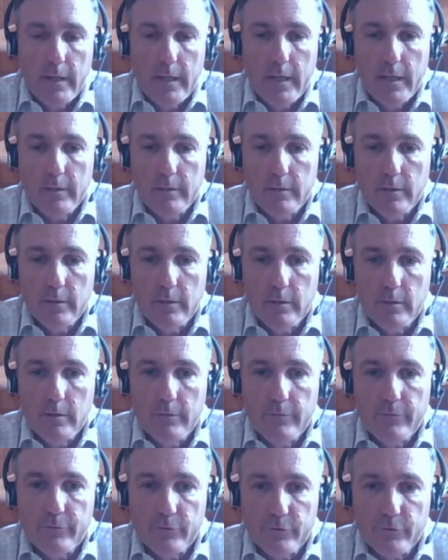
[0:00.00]
And
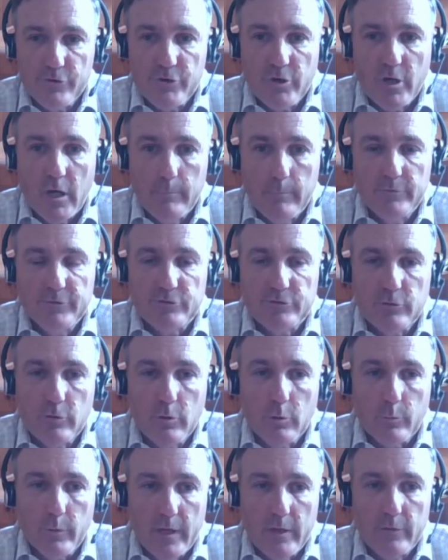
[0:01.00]
their job is to
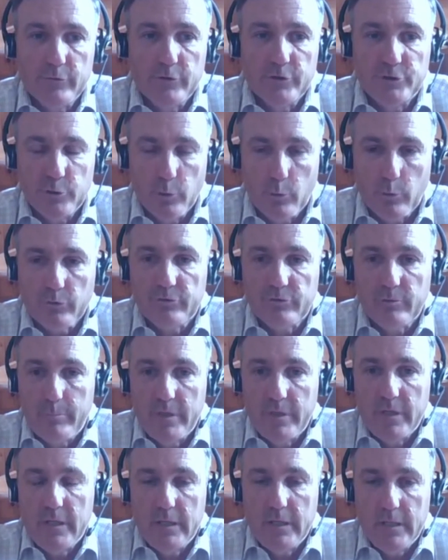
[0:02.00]
go around the shores of
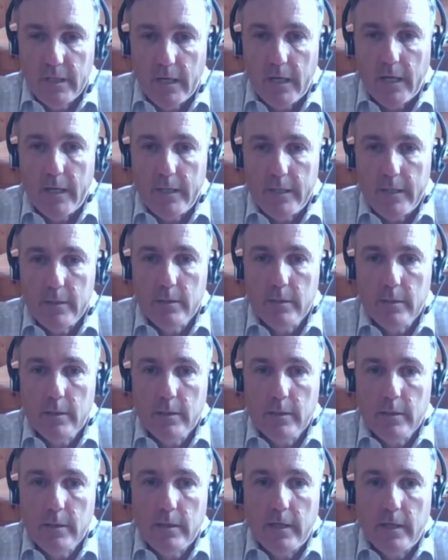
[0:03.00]
PEI
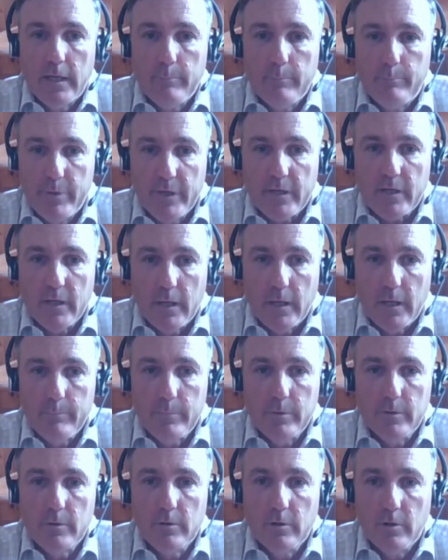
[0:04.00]
and pick
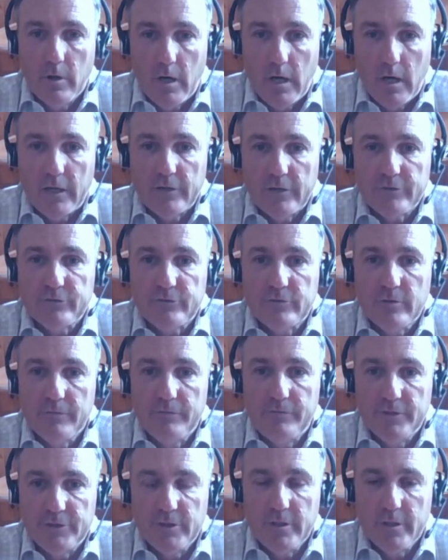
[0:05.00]
up lost
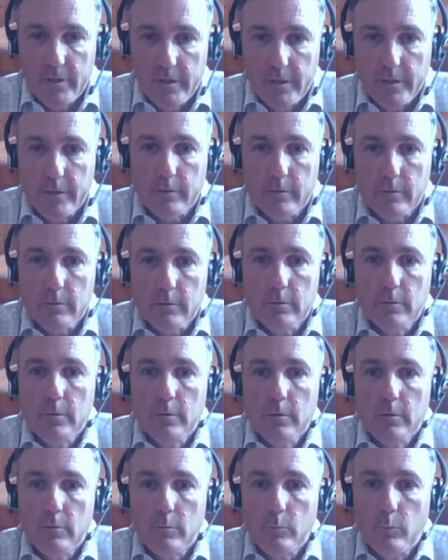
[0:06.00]
fishing gear,
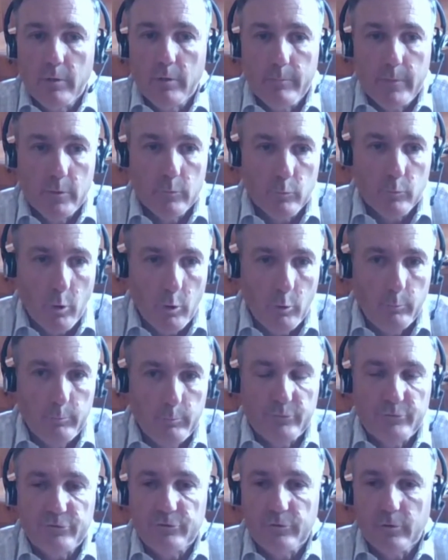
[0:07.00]
whether it be
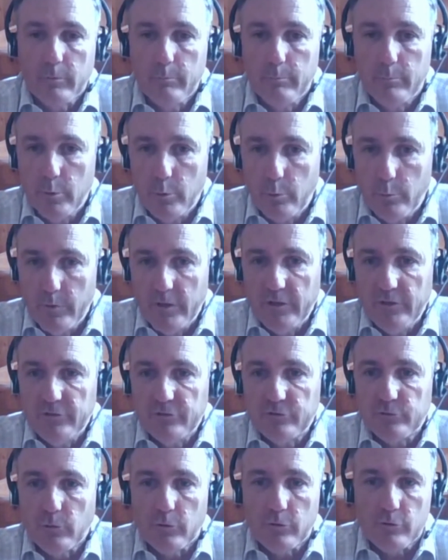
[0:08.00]
ropes or
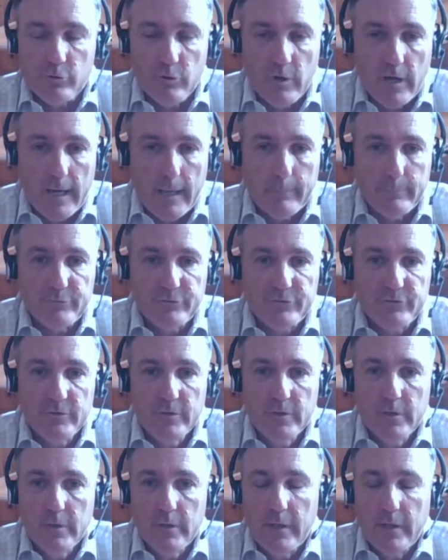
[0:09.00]
buoys or traps
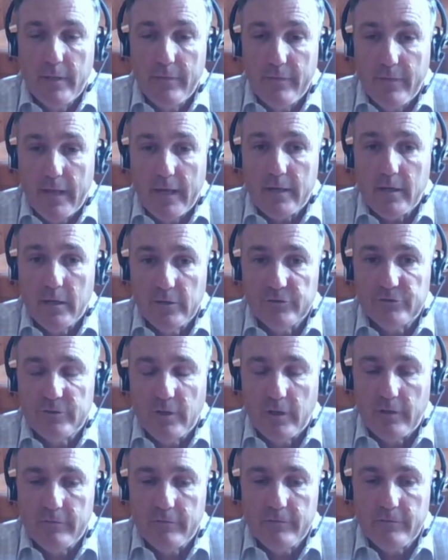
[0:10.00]
and that kind of
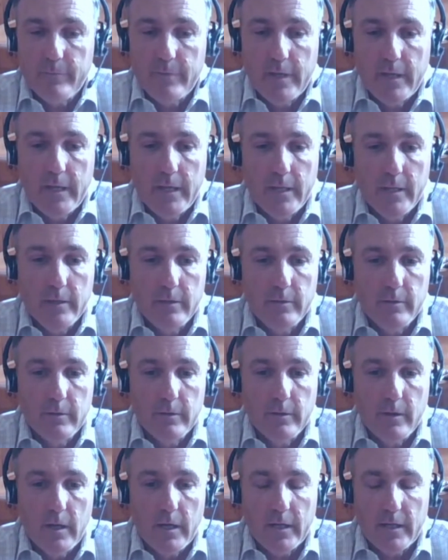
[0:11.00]
stuff.
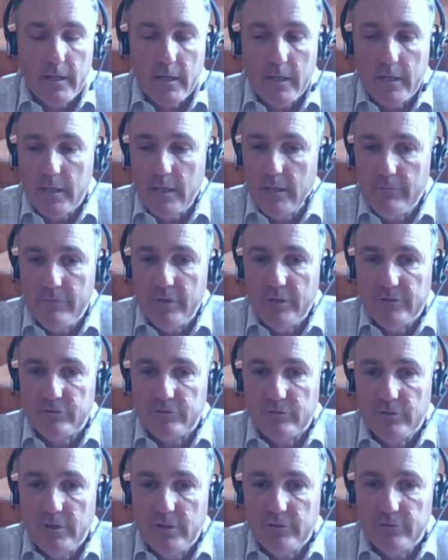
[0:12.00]
And I got to give
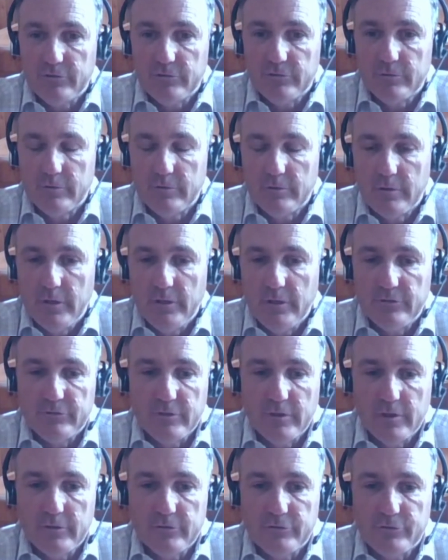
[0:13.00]
these
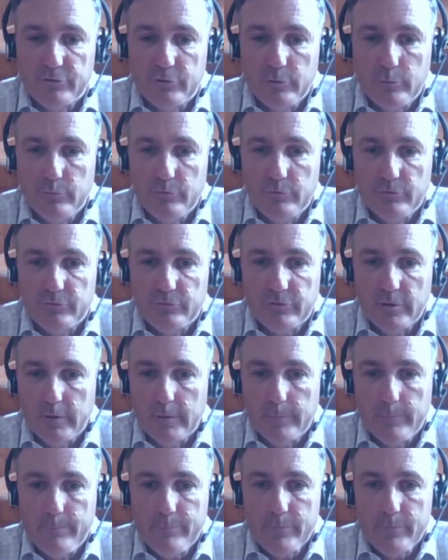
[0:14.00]
students